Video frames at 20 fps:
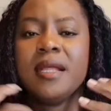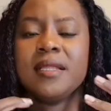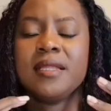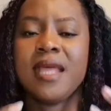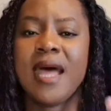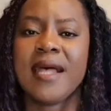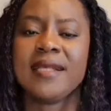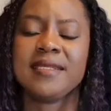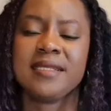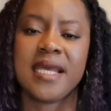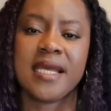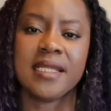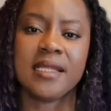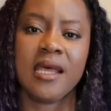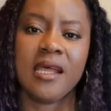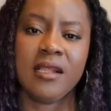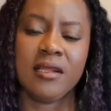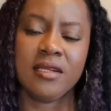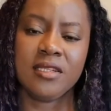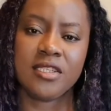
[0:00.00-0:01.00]
That's the
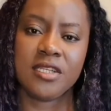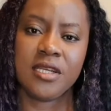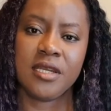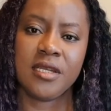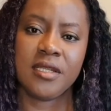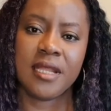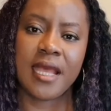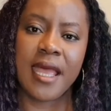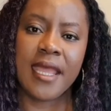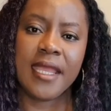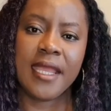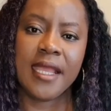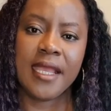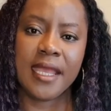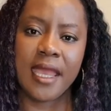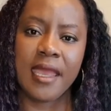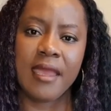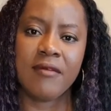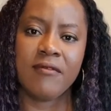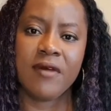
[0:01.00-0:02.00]
analogy that he
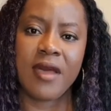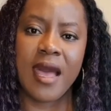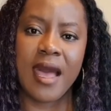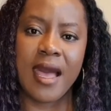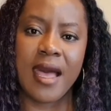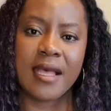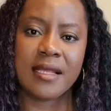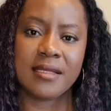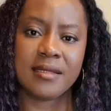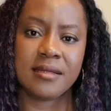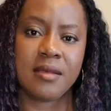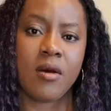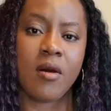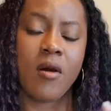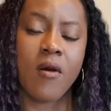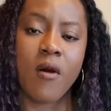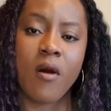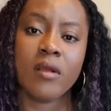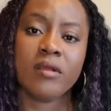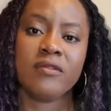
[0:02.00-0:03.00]
gave us.
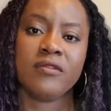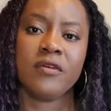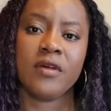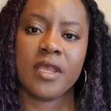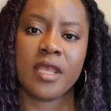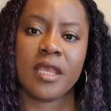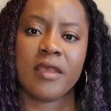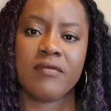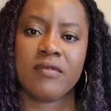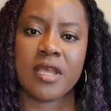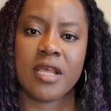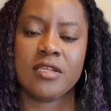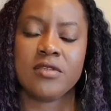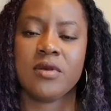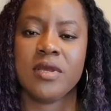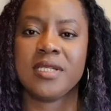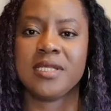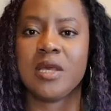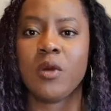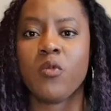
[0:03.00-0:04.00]
Unforgiveness.
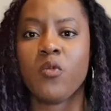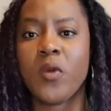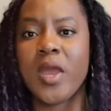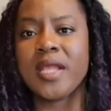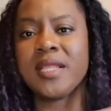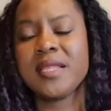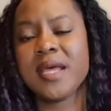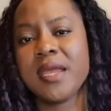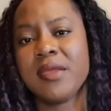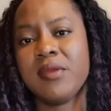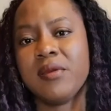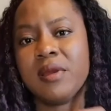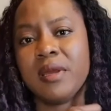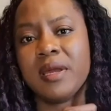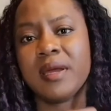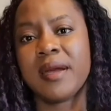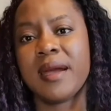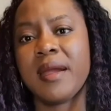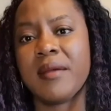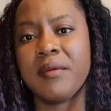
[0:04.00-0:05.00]
So it's a weight that you're
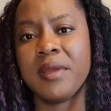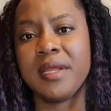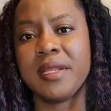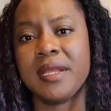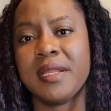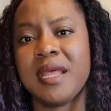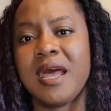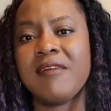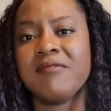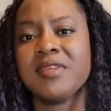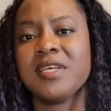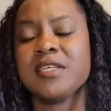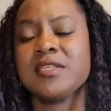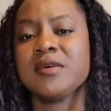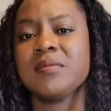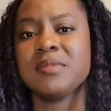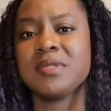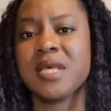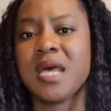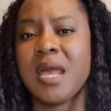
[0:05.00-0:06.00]
carrying, and after
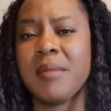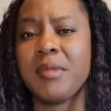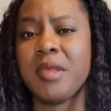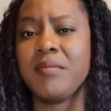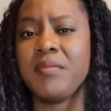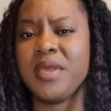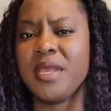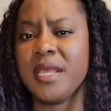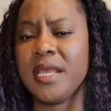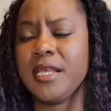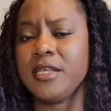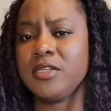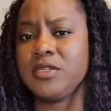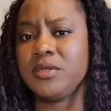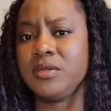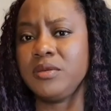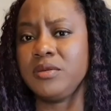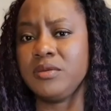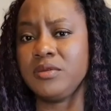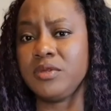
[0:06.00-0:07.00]
some time it
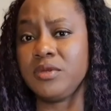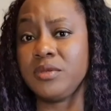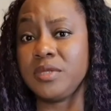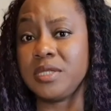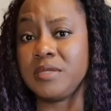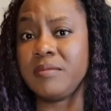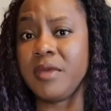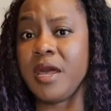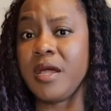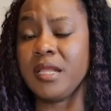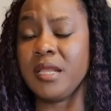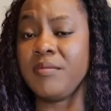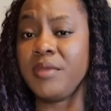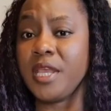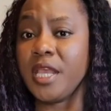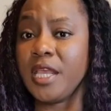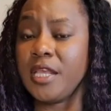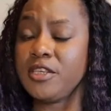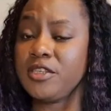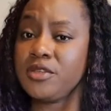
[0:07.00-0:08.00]
begins to smell, it
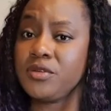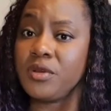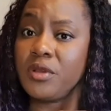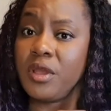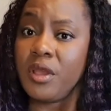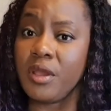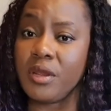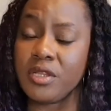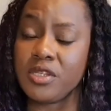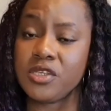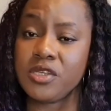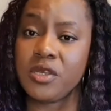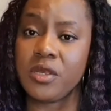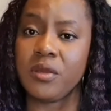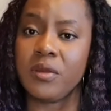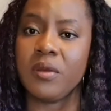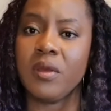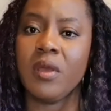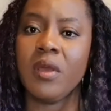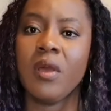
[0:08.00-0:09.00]
begins to hurt
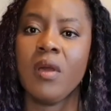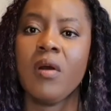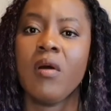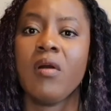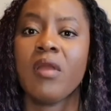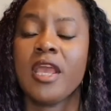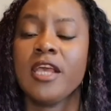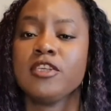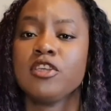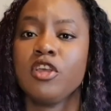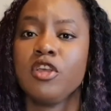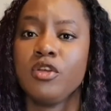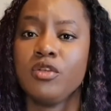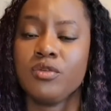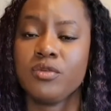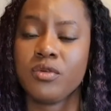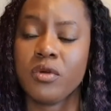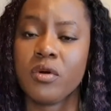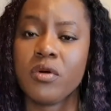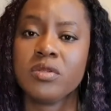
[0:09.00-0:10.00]
you. Okay, so
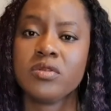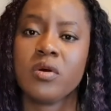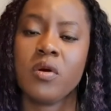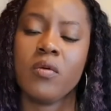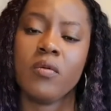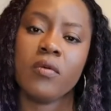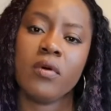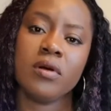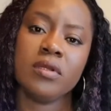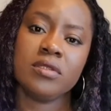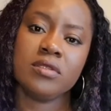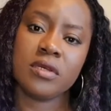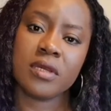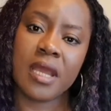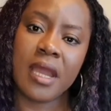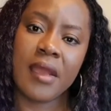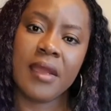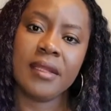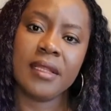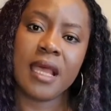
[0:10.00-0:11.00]
you don't want to
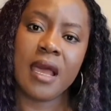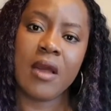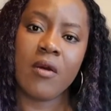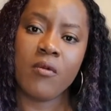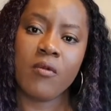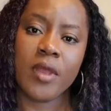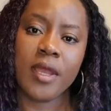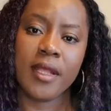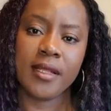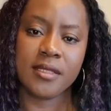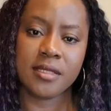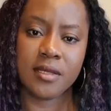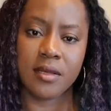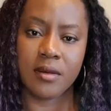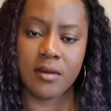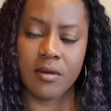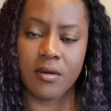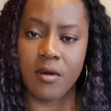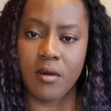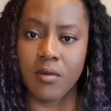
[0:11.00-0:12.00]
carry that weight
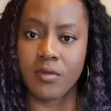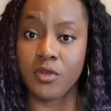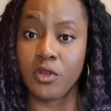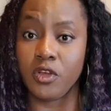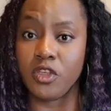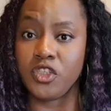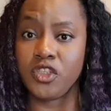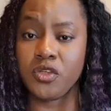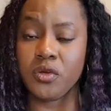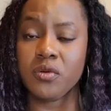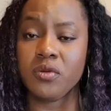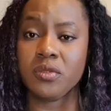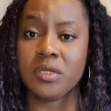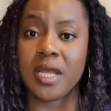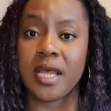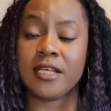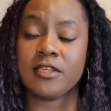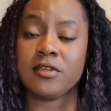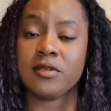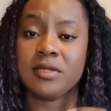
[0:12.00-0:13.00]
on your
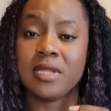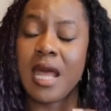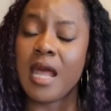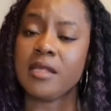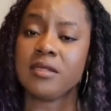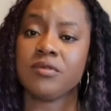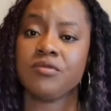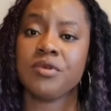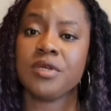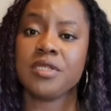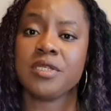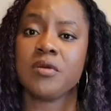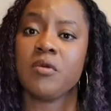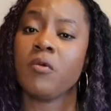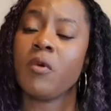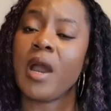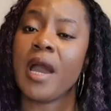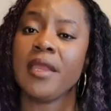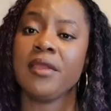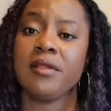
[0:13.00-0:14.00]
shoulder. So that's the
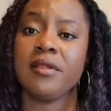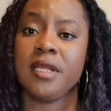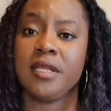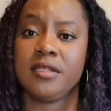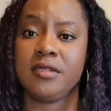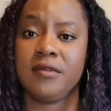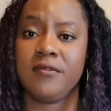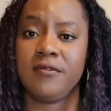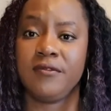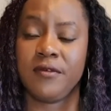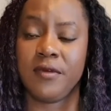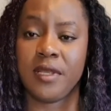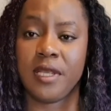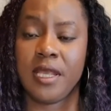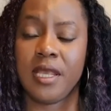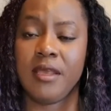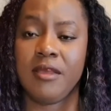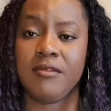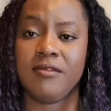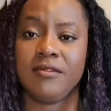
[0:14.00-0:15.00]
reason why you need to
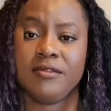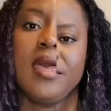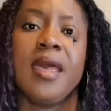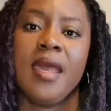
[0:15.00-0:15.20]
forgive.